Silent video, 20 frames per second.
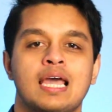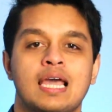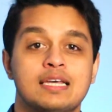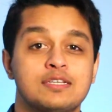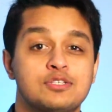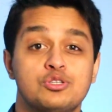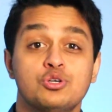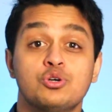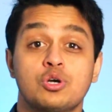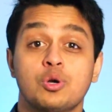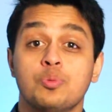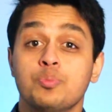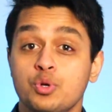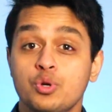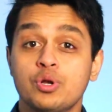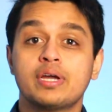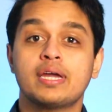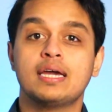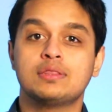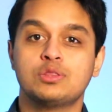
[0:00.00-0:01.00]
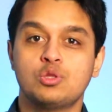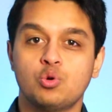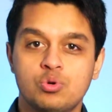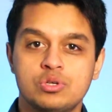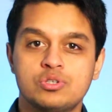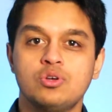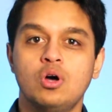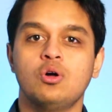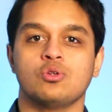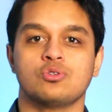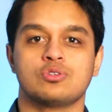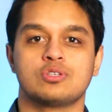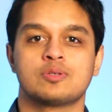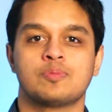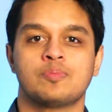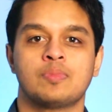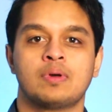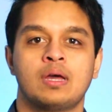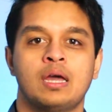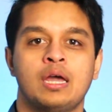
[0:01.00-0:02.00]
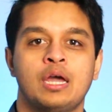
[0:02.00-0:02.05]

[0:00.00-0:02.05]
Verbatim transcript: It's to communicate the results.